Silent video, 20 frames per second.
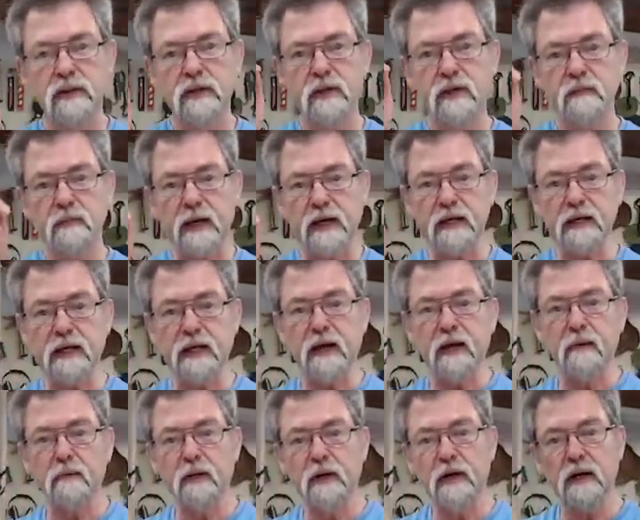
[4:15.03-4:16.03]
the main
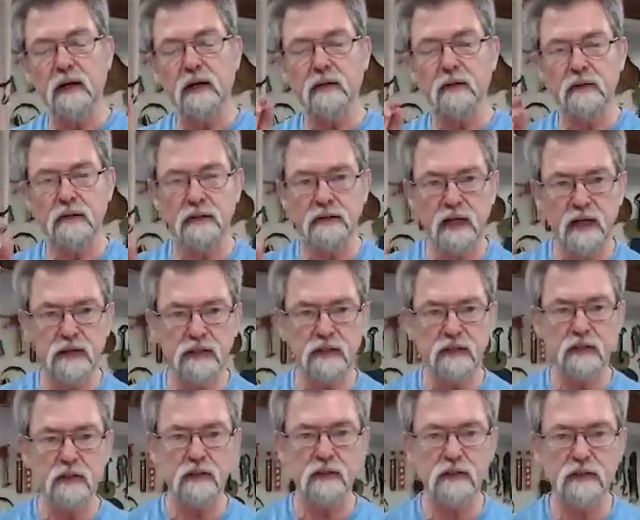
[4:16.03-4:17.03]
camera, the
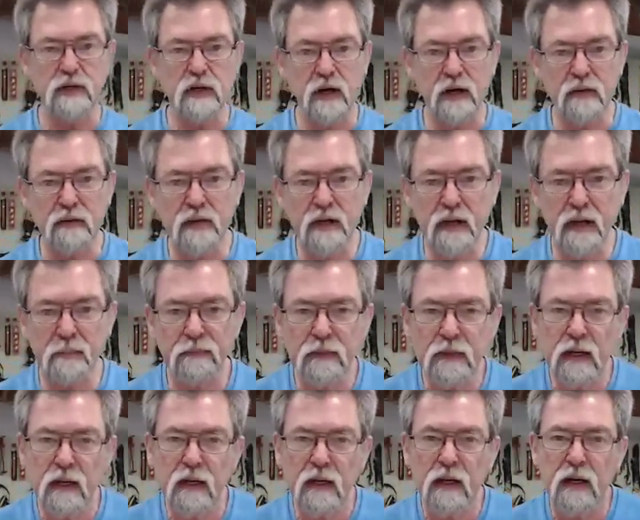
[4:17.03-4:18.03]
text in the side there,
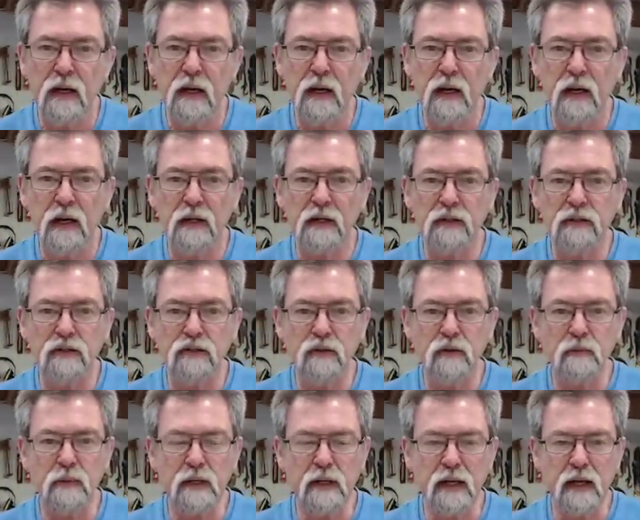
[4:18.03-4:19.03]
and it
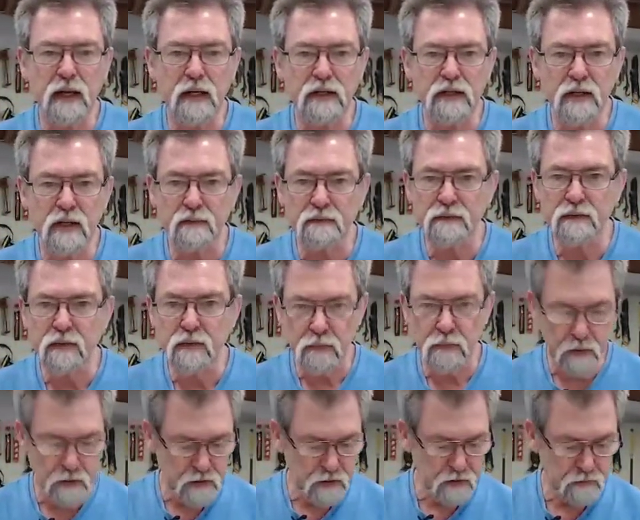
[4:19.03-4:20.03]
should be large enough for you
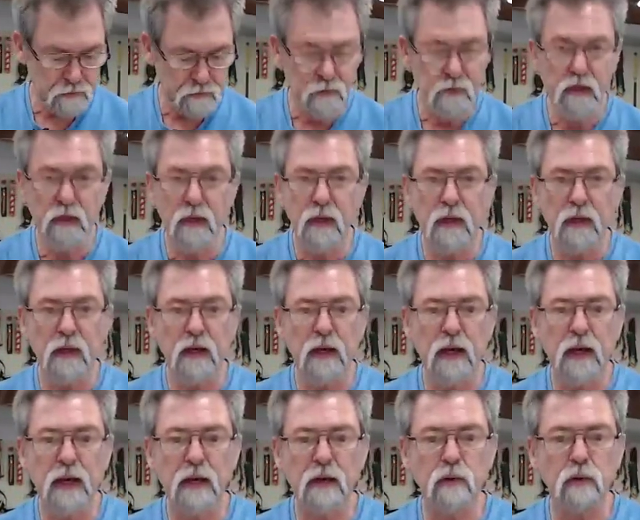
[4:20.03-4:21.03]
to read.
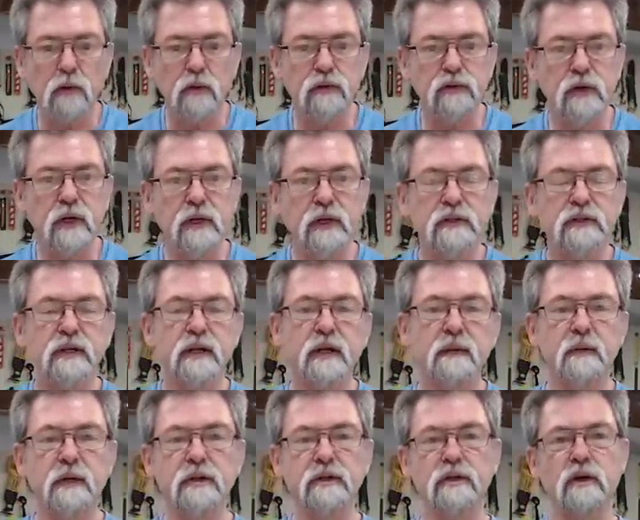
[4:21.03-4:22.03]
And also there's an
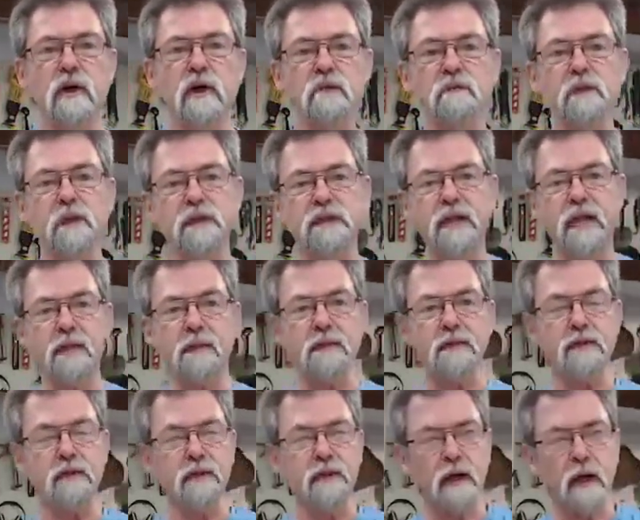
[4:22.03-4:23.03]
image of my
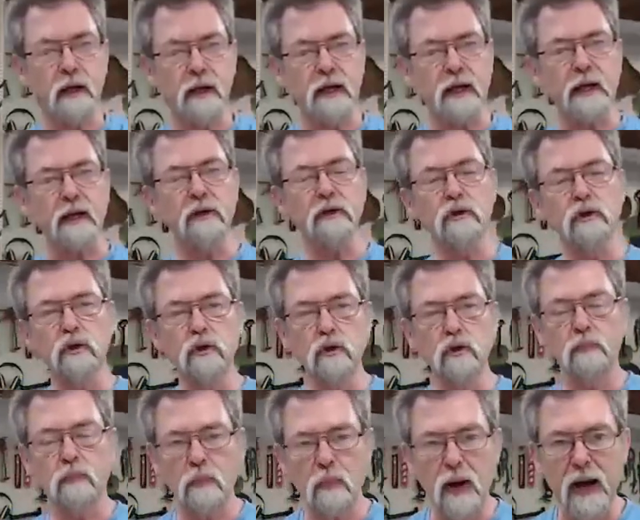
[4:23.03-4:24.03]
table saw. Now I cut
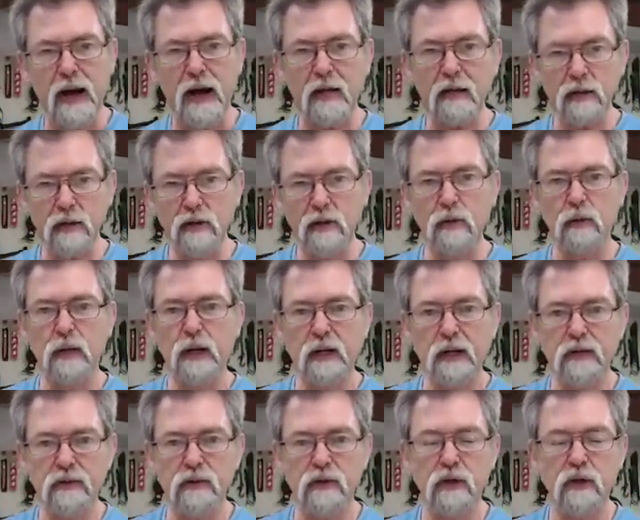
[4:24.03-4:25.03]
a brand new
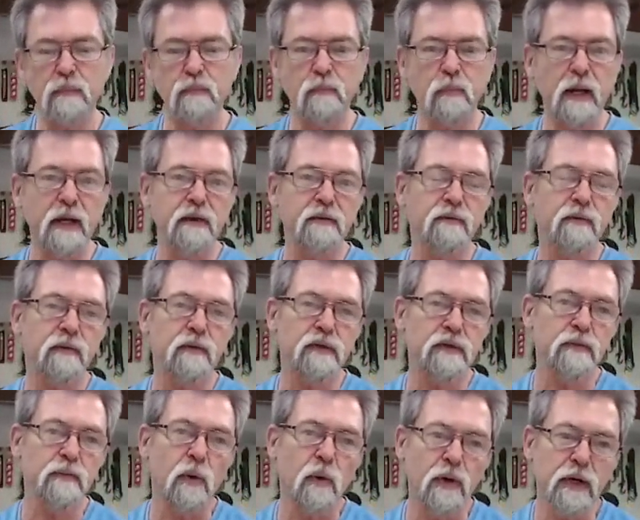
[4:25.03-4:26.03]
insert plate for it
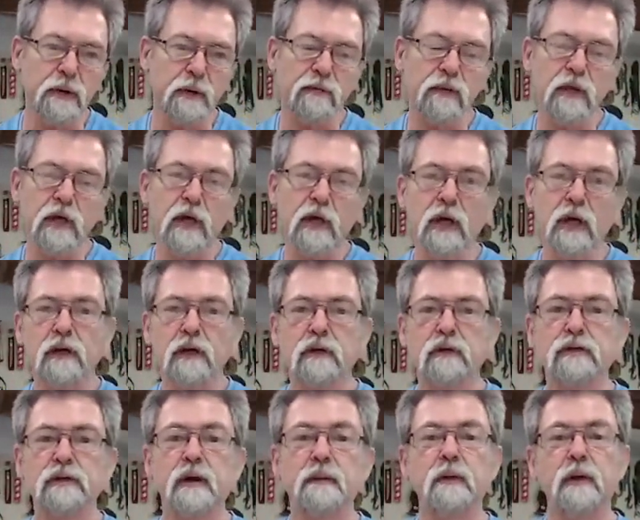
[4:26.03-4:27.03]
this morning
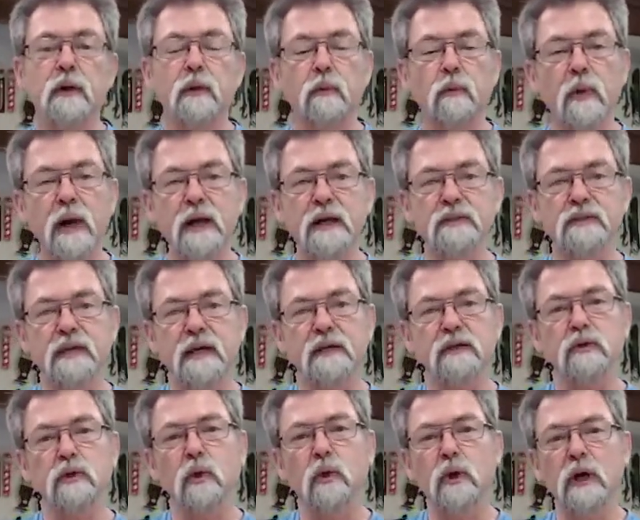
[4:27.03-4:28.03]
because I'm going to raise
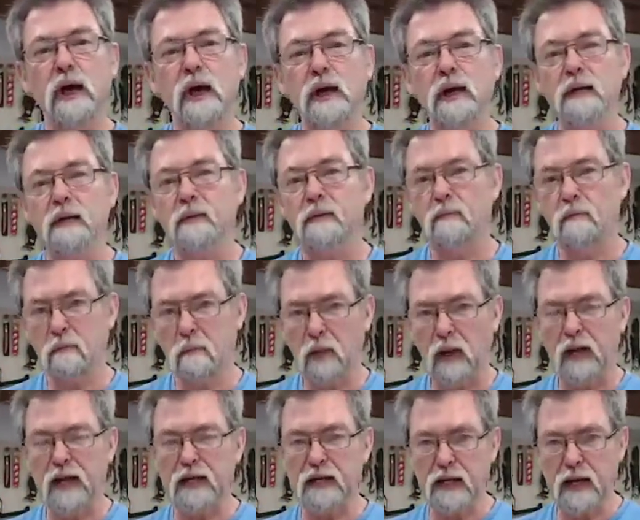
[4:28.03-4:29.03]
that Torquata
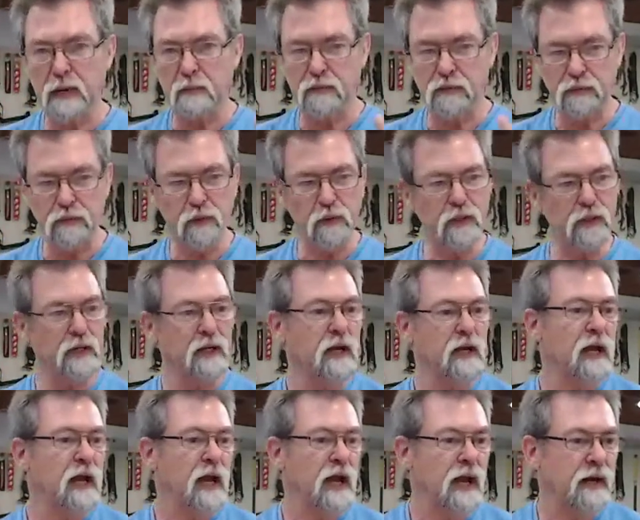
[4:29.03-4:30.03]
blade up through it.
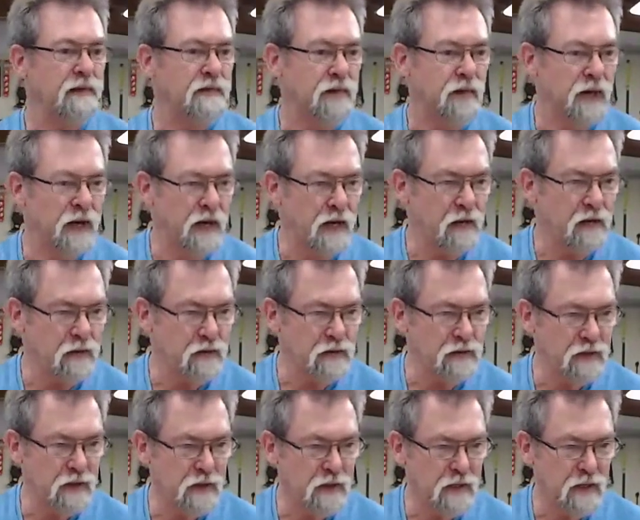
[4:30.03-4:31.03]
And if you're
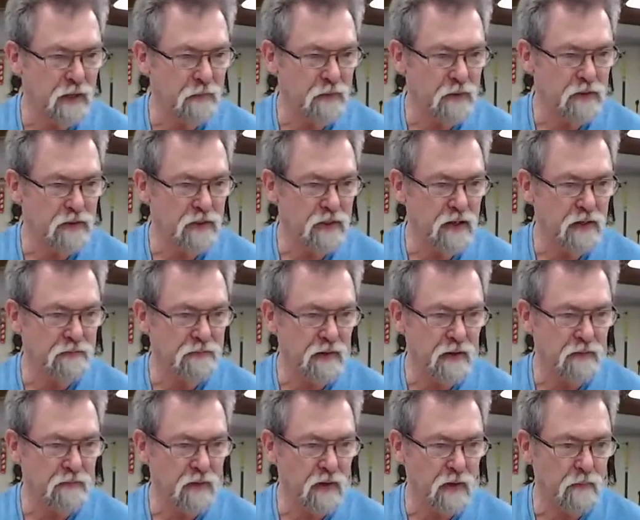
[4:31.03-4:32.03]
interested, let me see if
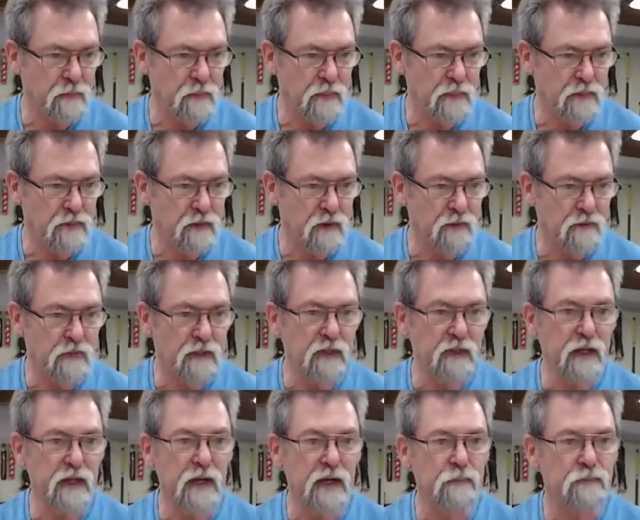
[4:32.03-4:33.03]
I've got a picture of it
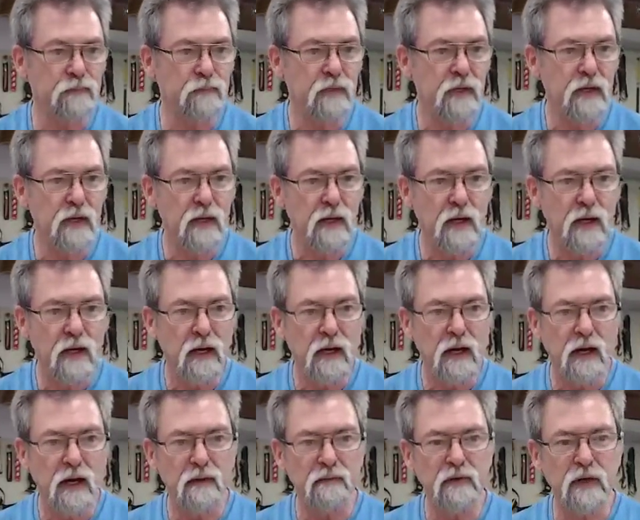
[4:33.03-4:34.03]
here.
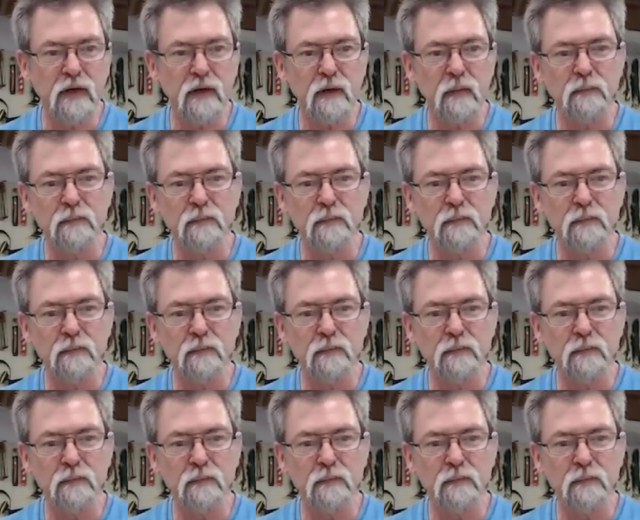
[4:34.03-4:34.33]
I've got a